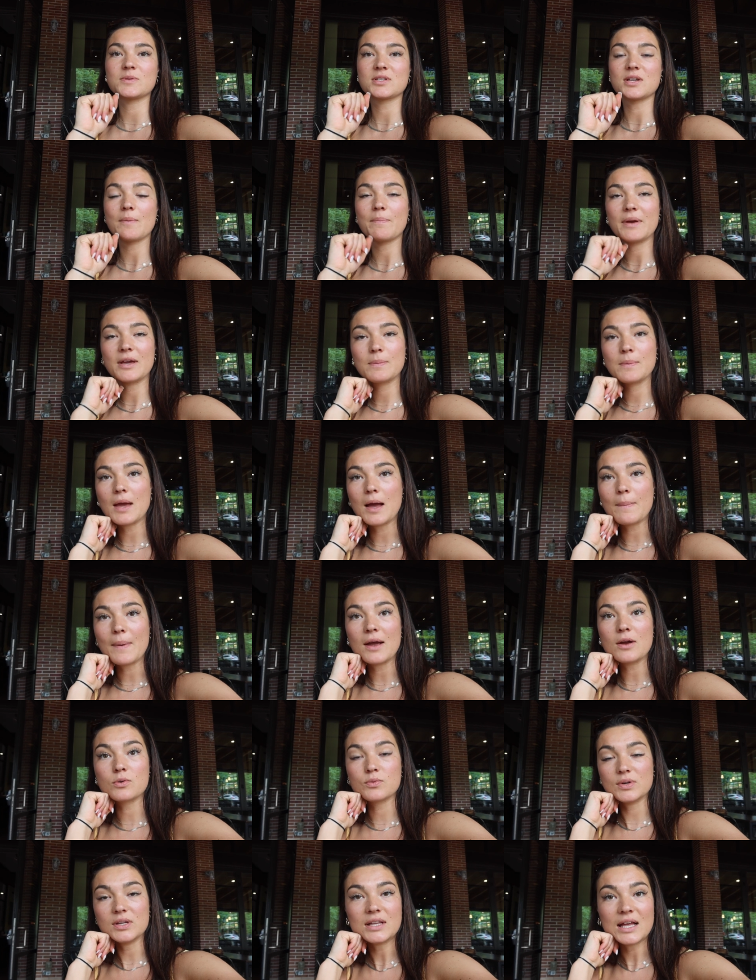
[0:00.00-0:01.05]
was to come pick me up, I
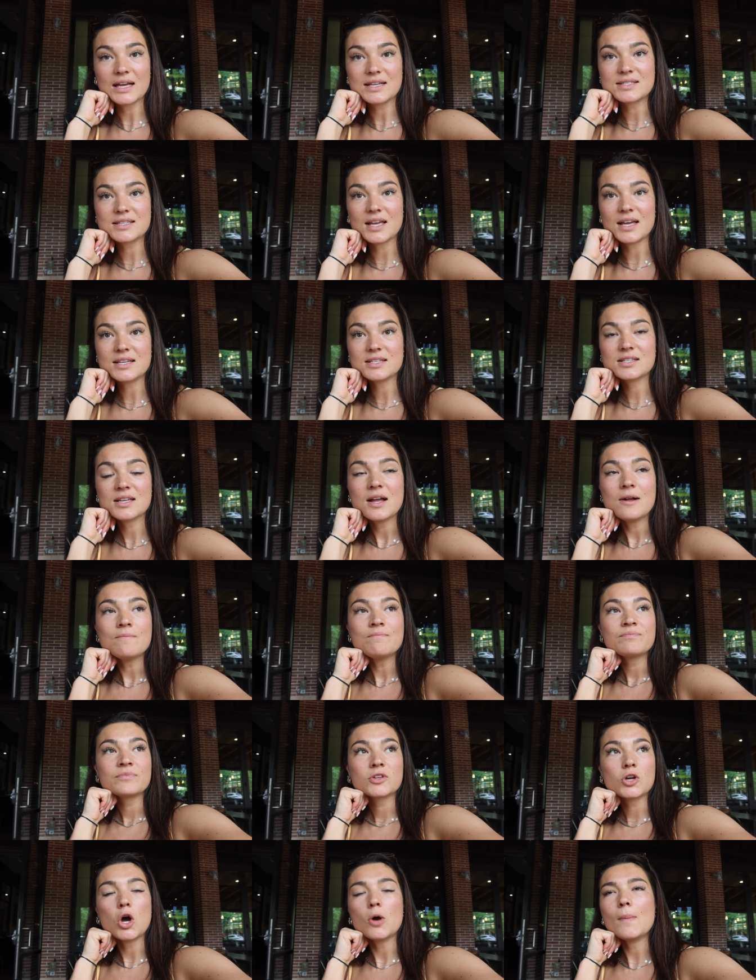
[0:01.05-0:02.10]
realized this.
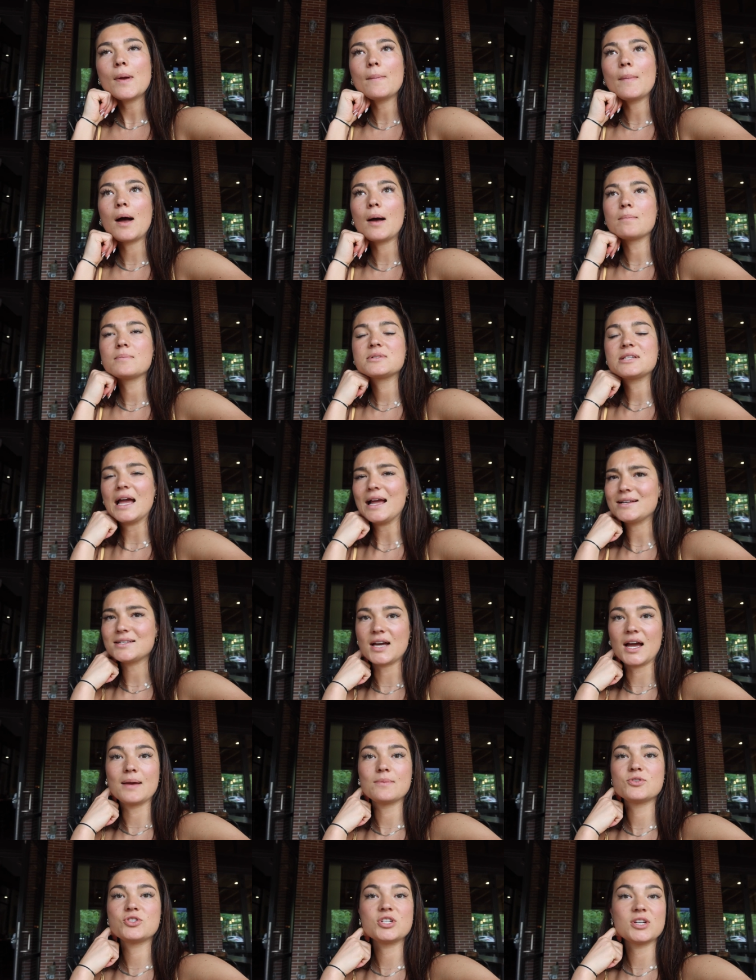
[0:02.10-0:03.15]
Call my mom 10
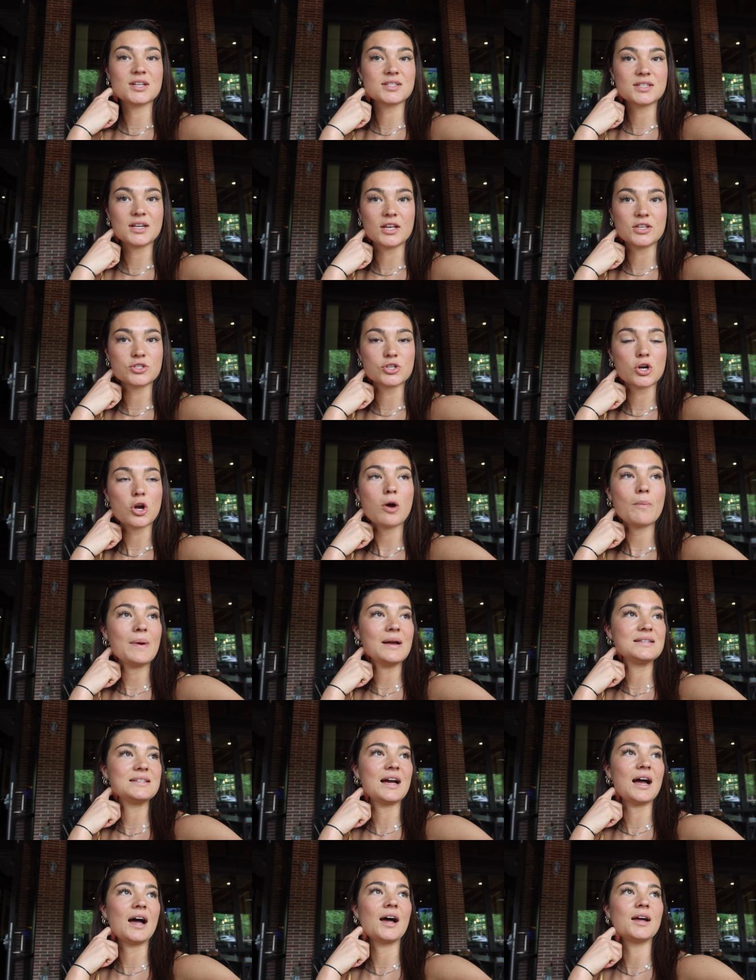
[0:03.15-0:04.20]
times, she doesn't answer. Call my
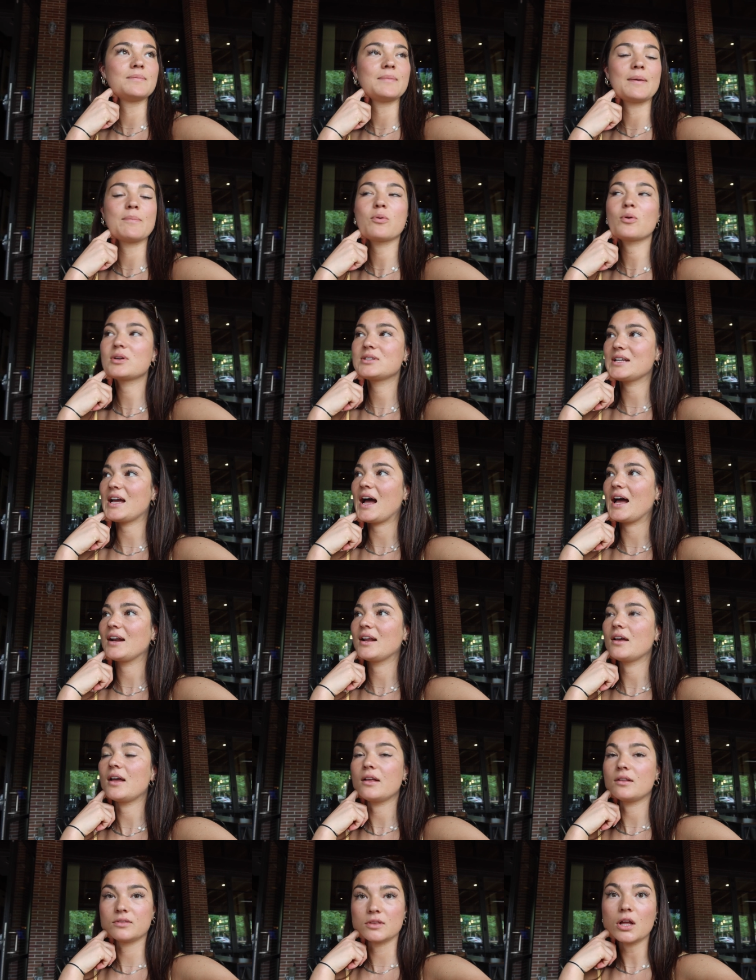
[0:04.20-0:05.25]
dad, my poor dad
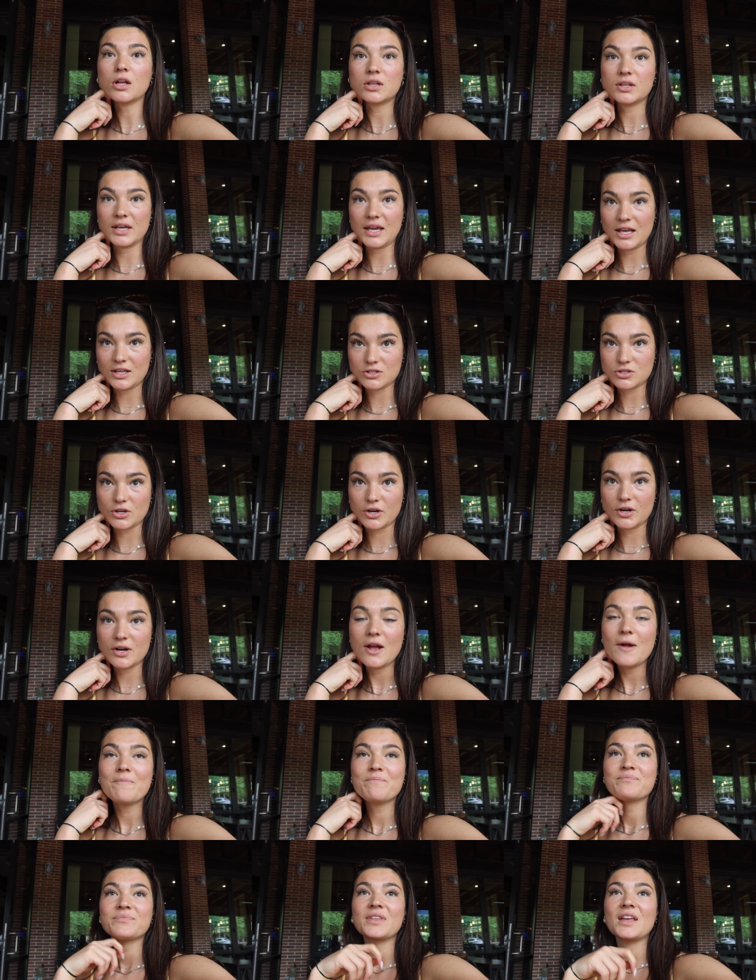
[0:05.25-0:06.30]
luckily answered
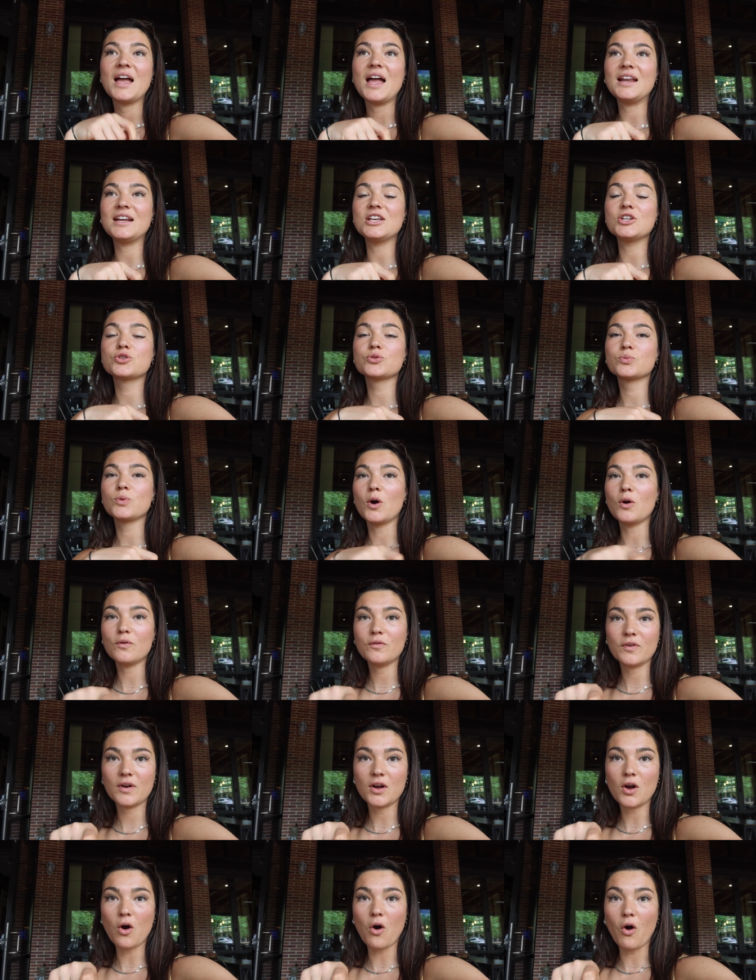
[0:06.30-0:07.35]
and he drove
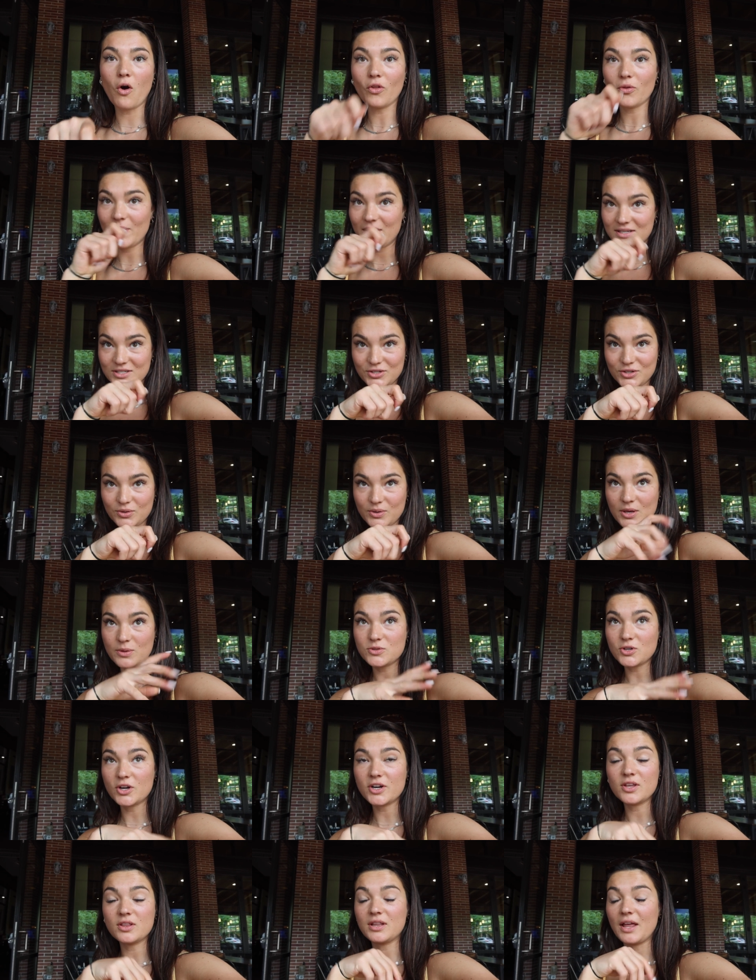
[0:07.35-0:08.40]
all the way to, he was
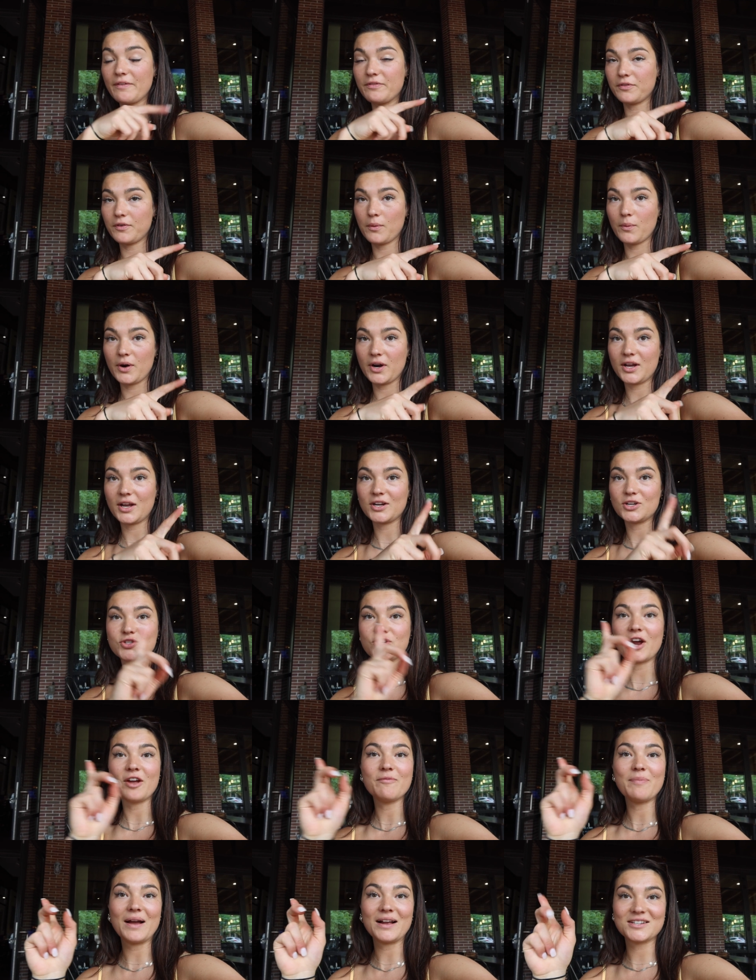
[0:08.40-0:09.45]
already left for work, had to
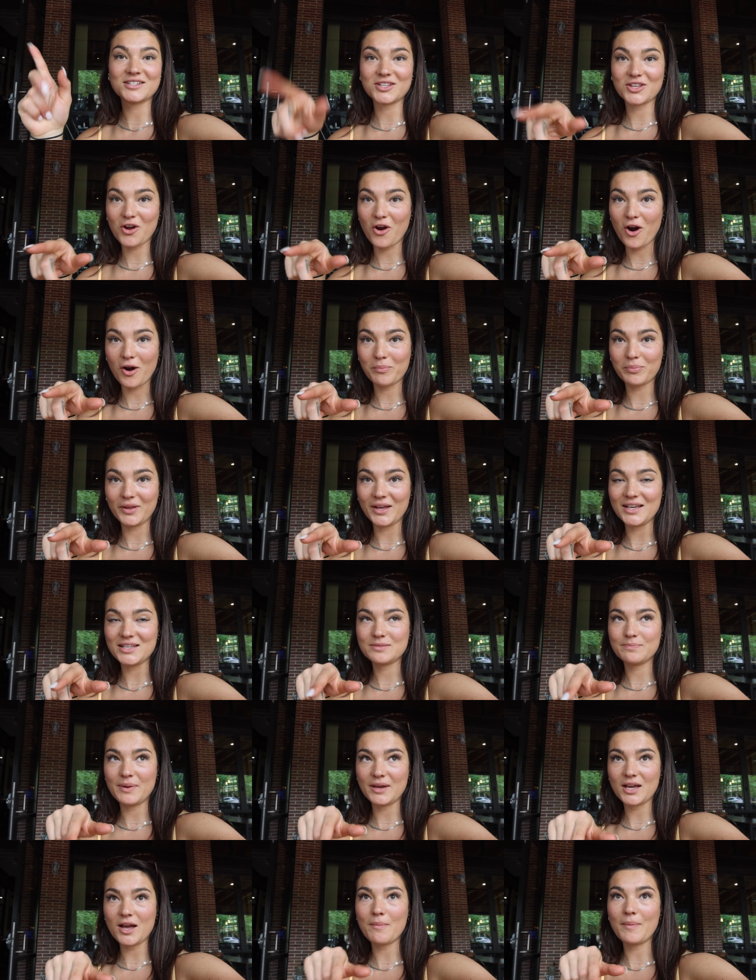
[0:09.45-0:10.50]
drive back to the car place,
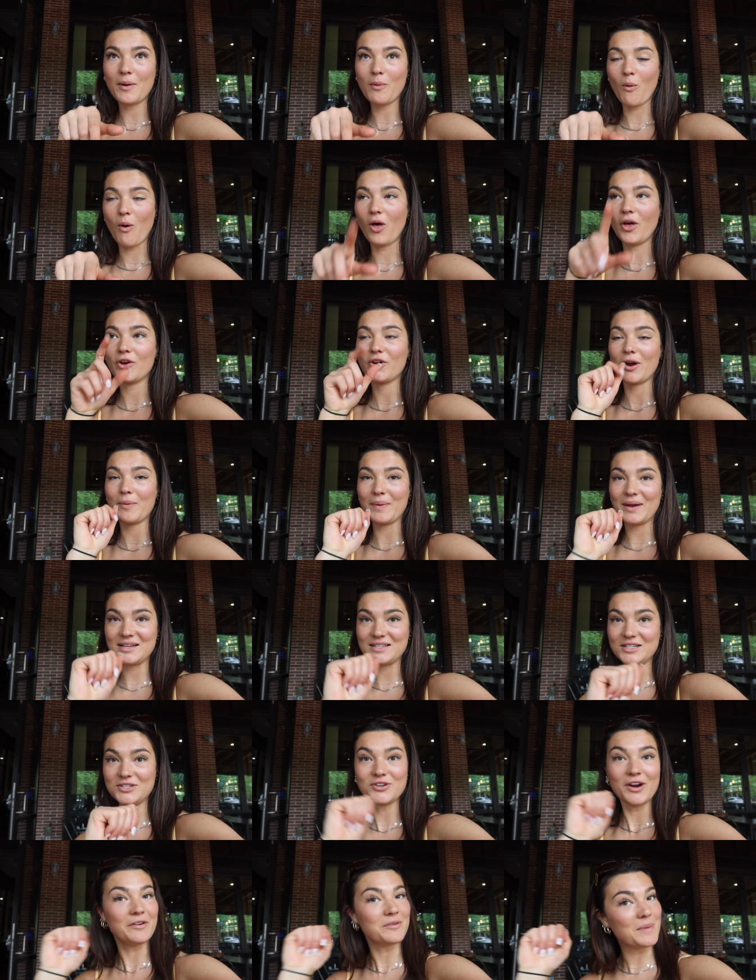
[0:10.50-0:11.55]
pick up my wallet, grab my
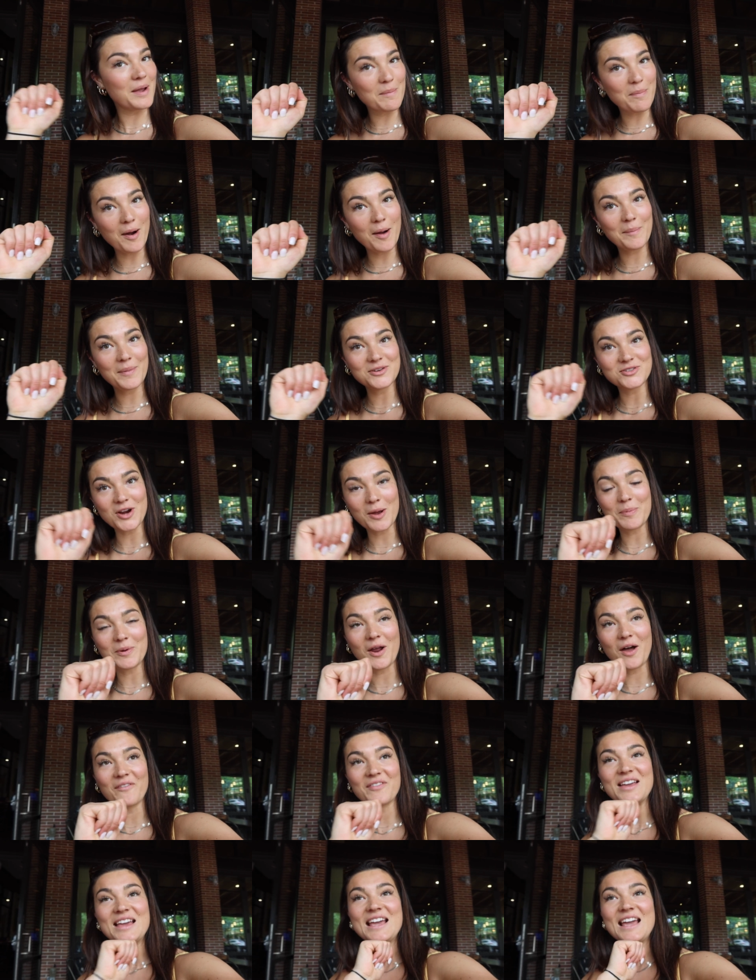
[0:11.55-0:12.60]
ID, drive to my apartment, drop it off,